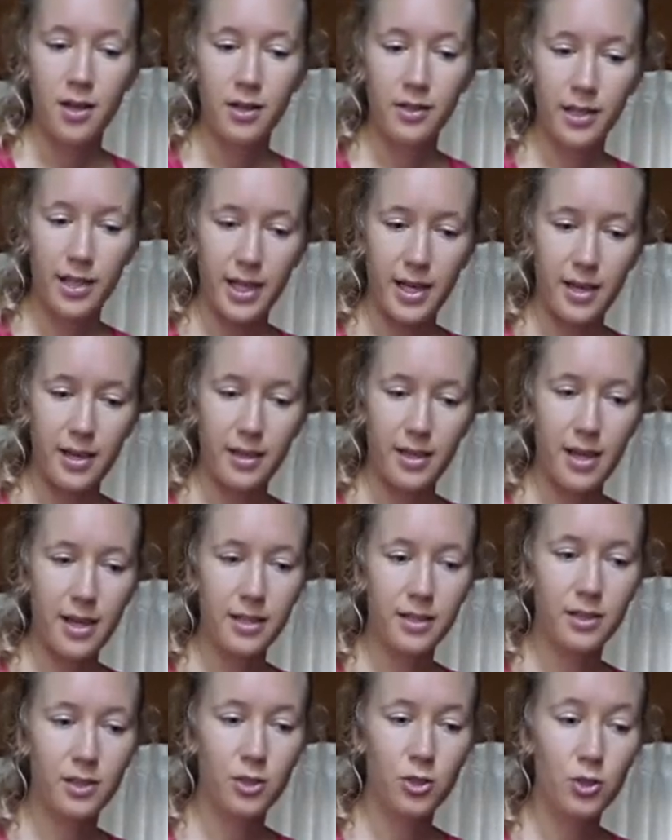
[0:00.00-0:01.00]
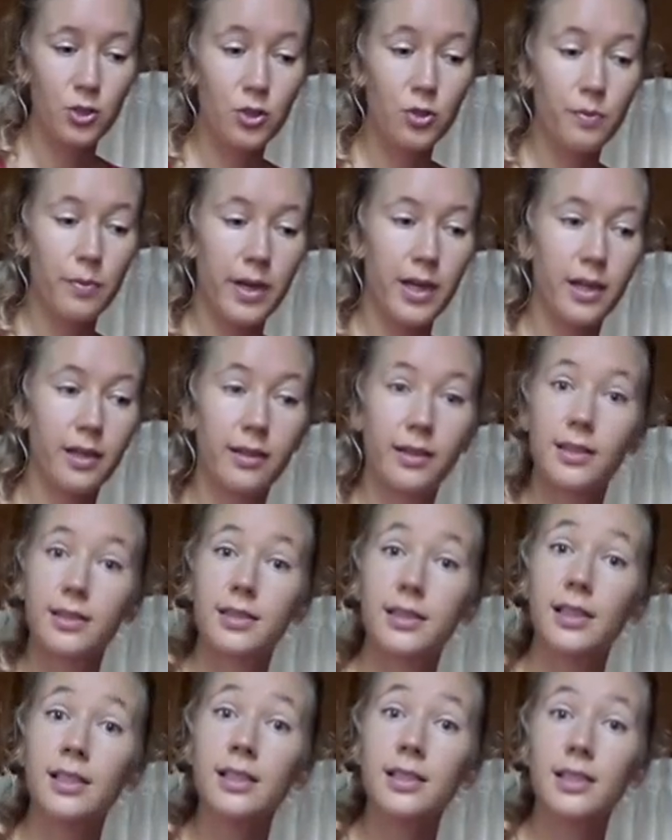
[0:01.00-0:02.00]
Okay, and to make
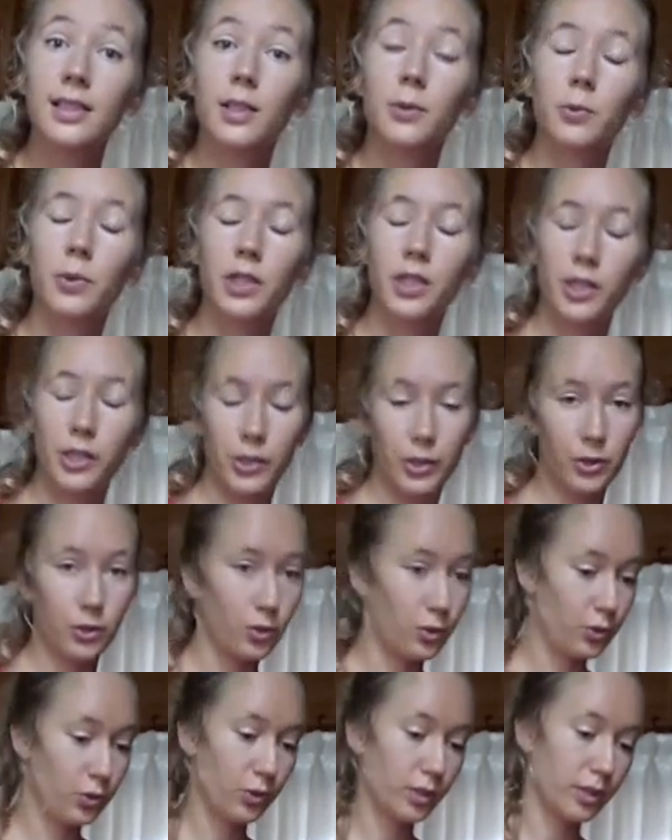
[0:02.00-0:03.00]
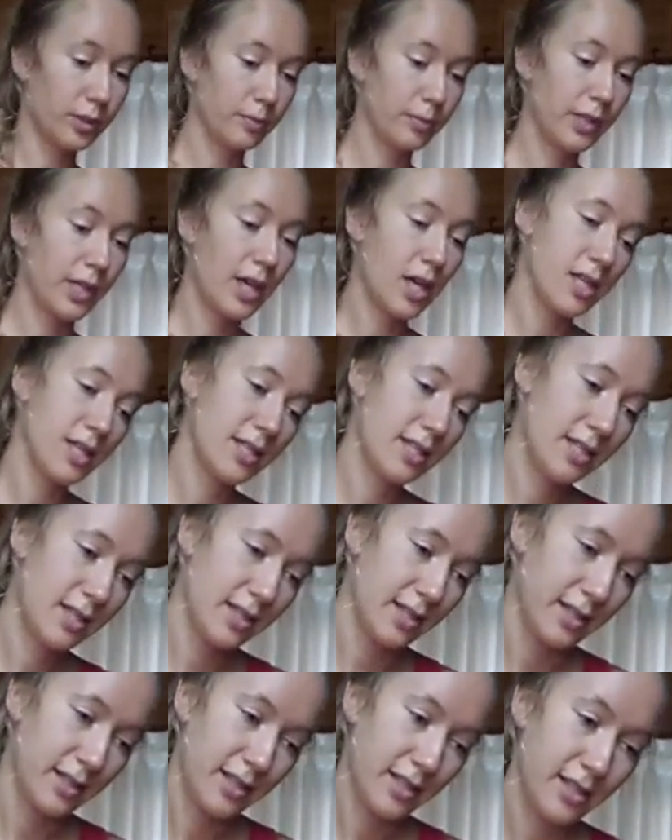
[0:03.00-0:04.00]
this easier, we are going to do some case
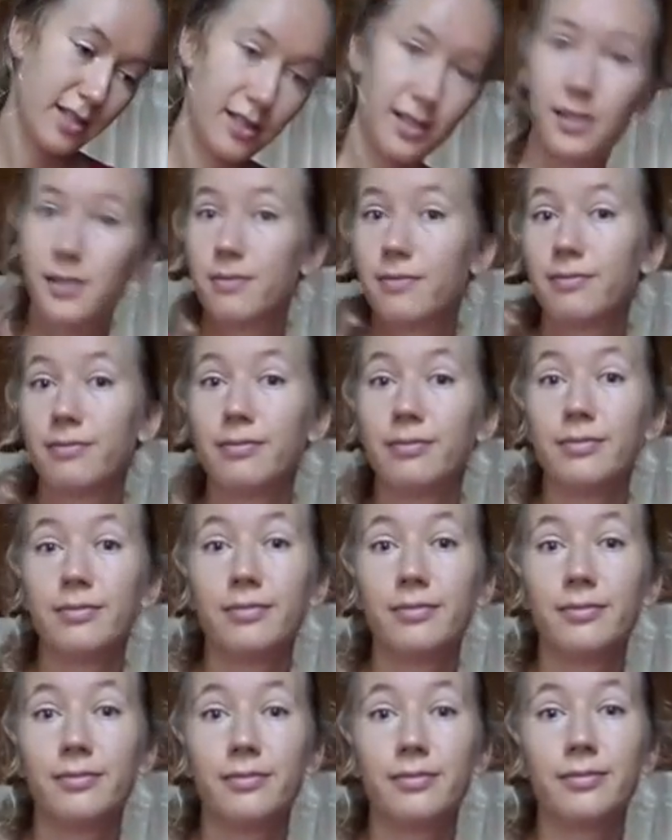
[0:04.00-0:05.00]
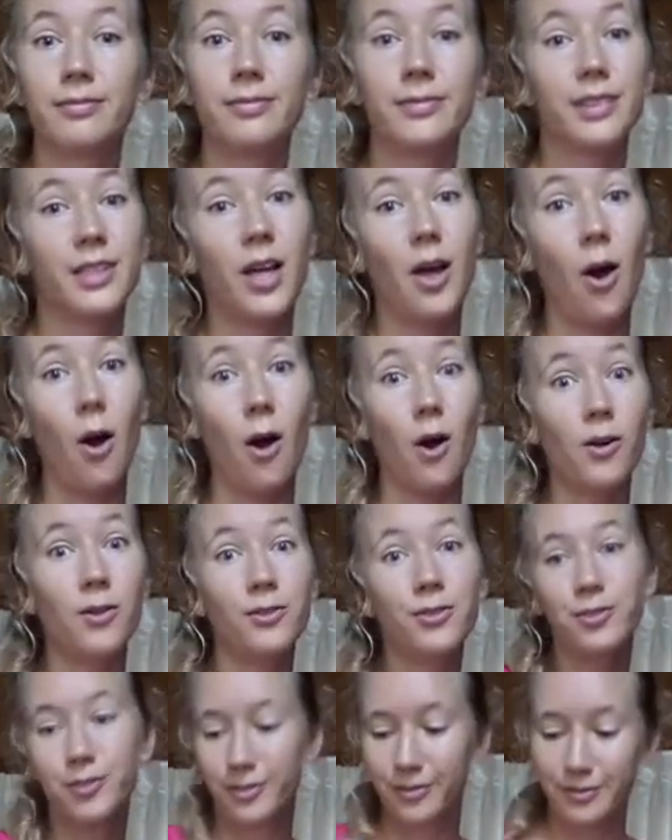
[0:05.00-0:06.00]
studies
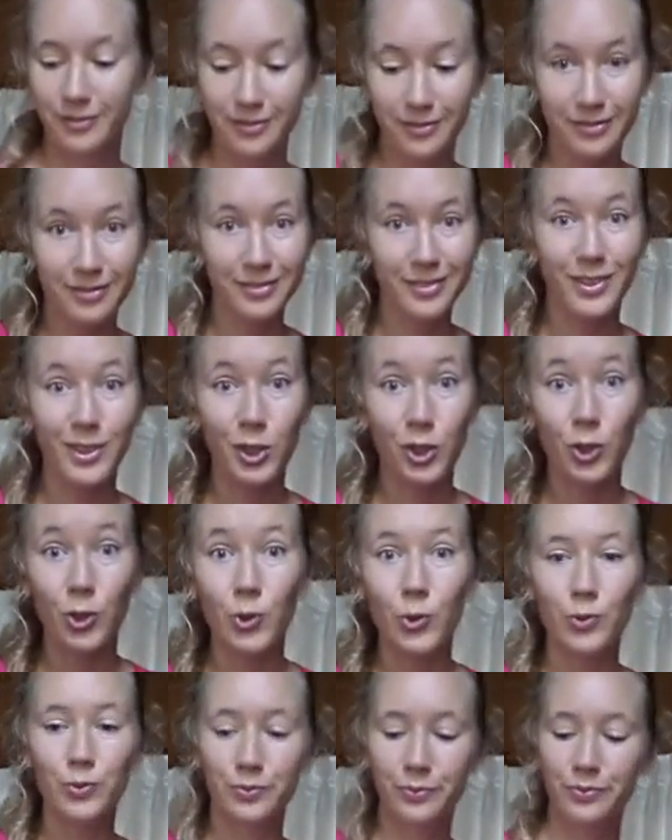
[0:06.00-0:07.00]
of you.